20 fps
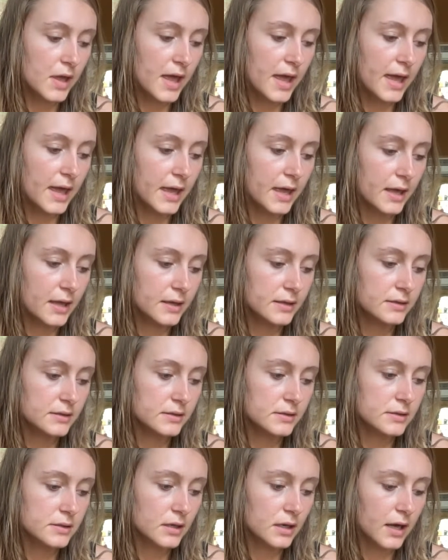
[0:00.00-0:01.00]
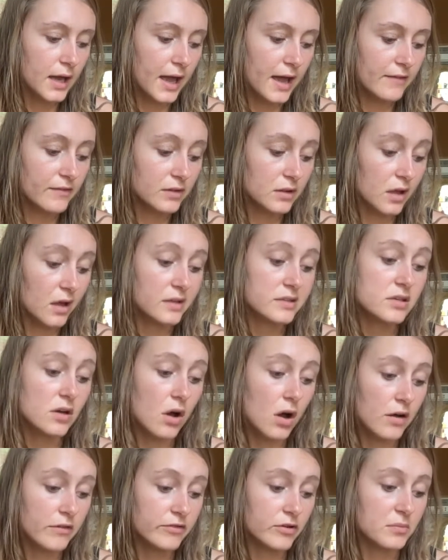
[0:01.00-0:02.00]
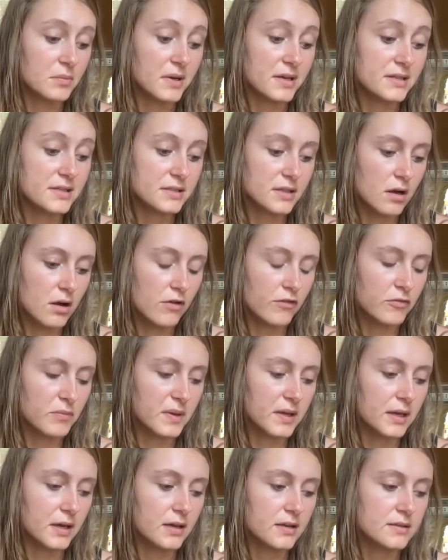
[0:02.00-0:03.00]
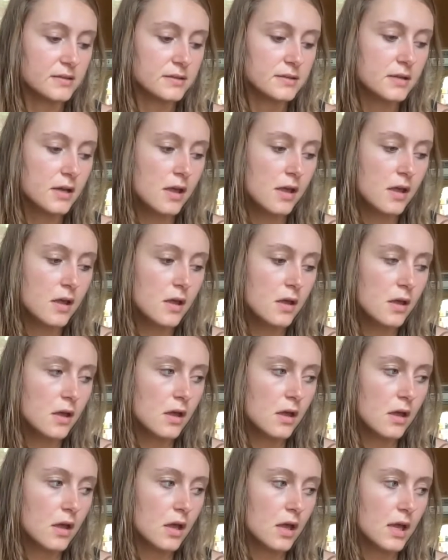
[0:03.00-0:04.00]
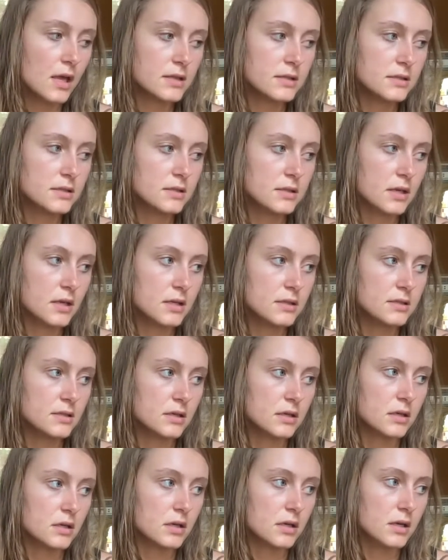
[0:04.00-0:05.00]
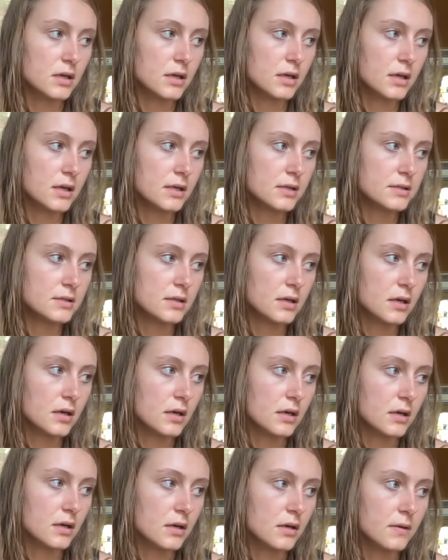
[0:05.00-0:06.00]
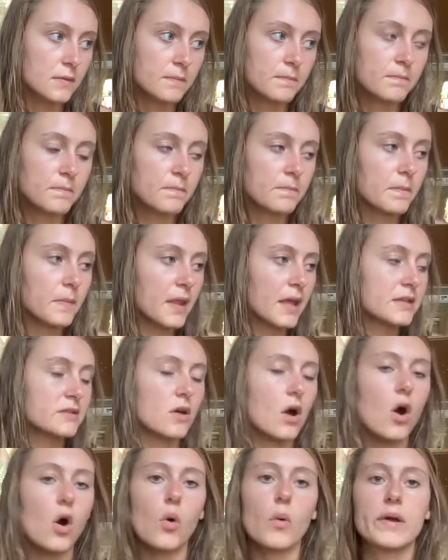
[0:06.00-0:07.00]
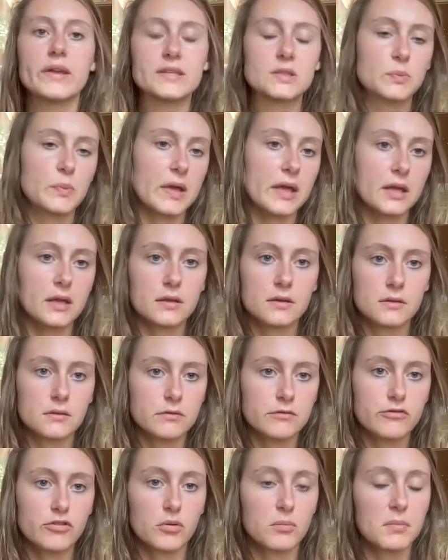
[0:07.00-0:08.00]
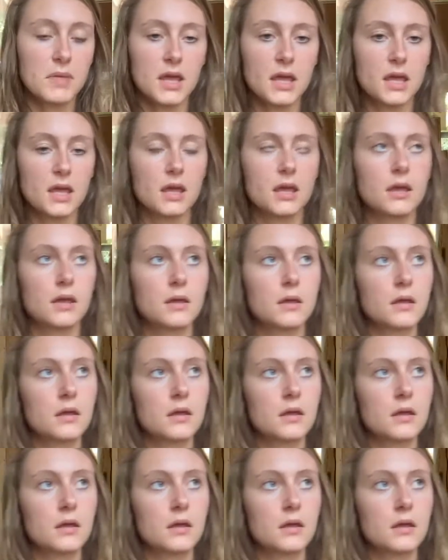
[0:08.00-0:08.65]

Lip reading: and I have a lot to offer myself, because it's it's a it's a it's always been for me